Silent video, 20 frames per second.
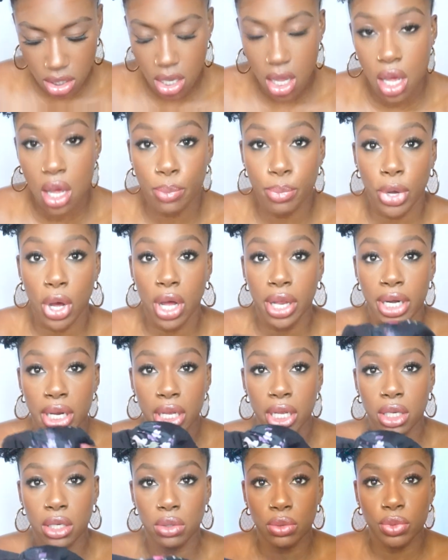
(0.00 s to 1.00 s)
a
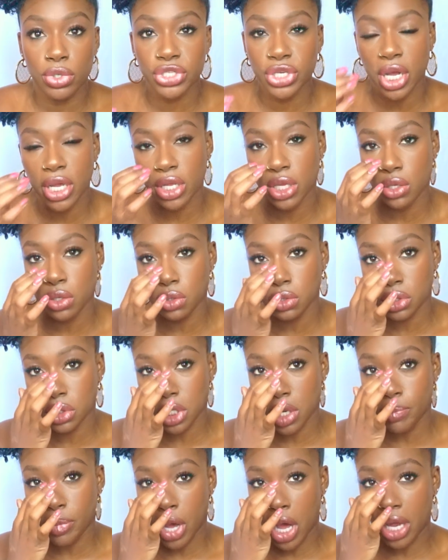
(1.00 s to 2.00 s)
bonnet, which I used
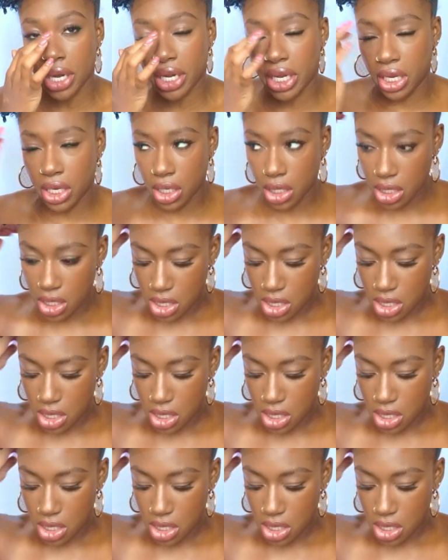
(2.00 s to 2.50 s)
a bonnet